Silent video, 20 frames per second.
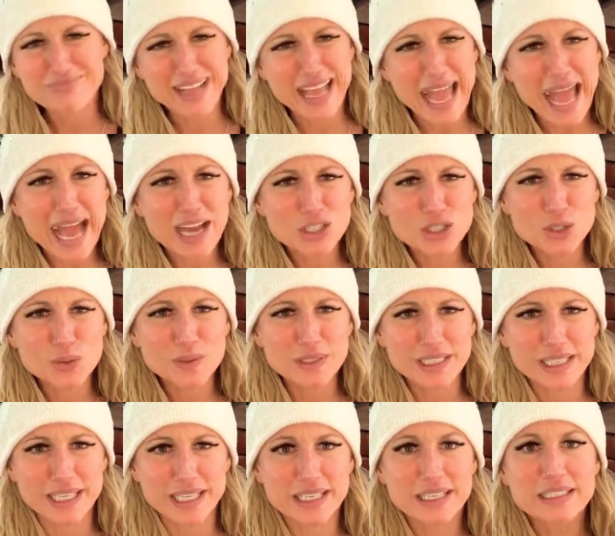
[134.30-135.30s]

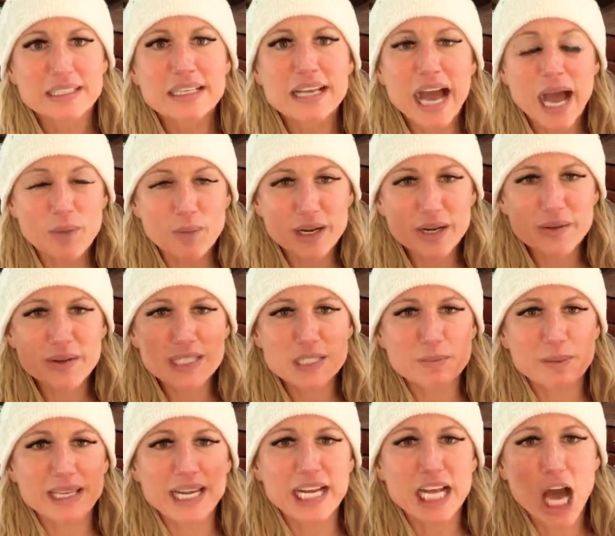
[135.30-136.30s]
Actually, I want to
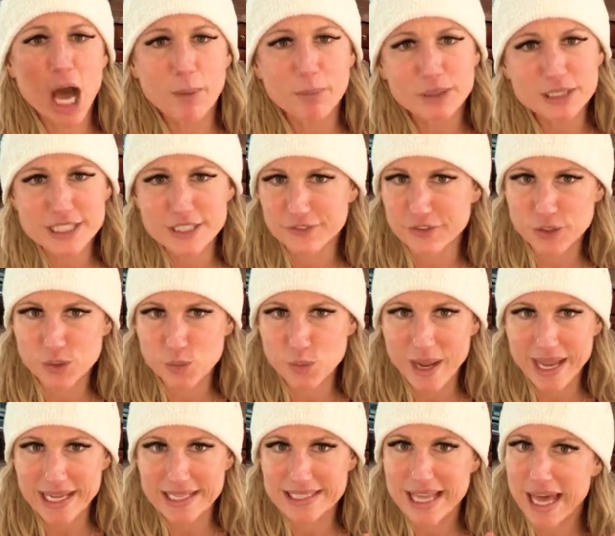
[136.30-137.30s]
explain a couple different
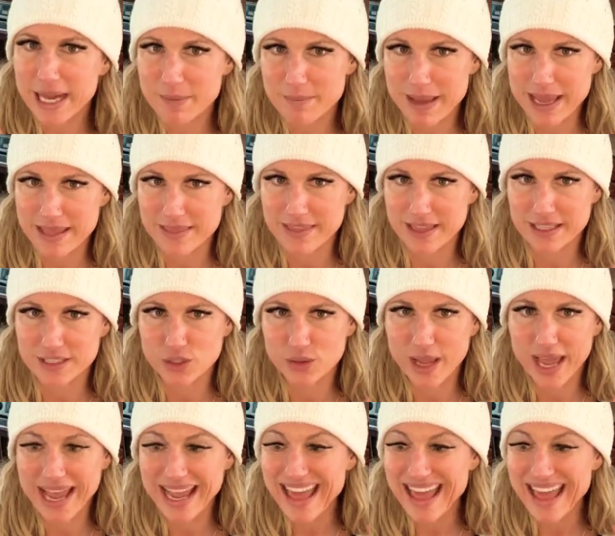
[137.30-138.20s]
ways how to make this, okay?